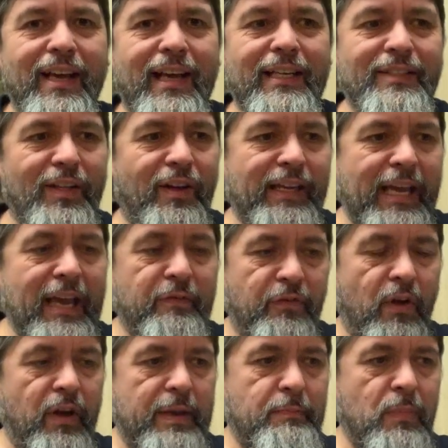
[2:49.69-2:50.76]
It's like if
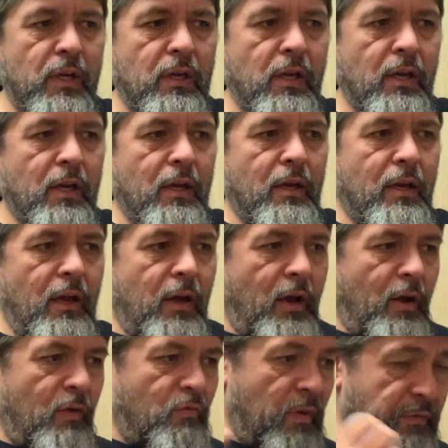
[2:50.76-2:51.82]
I'm
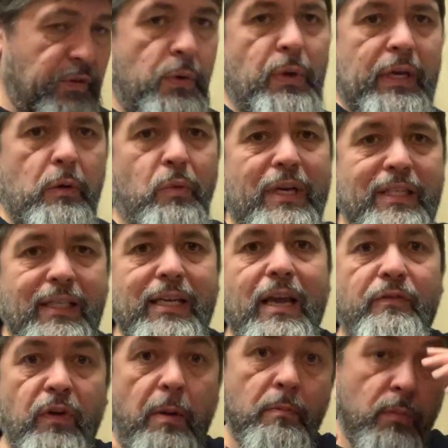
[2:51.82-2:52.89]
reviewing a whiskey,
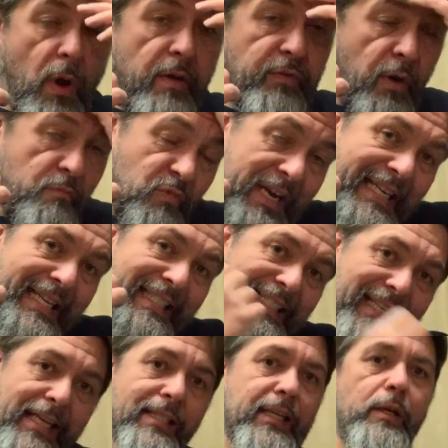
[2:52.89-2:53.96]
if I'm if I'm really
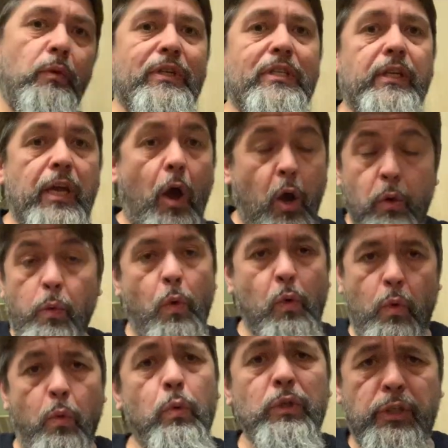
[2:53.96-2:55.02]
assessing a whiskey, I will
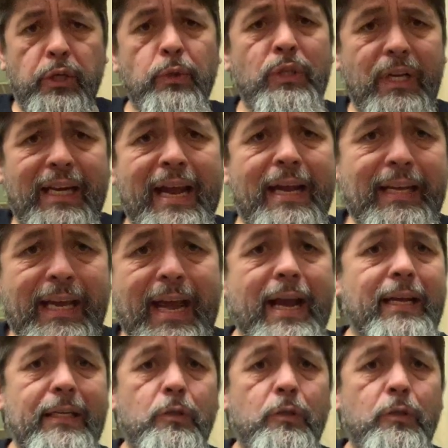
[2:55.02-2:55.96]
always use a Glencairn.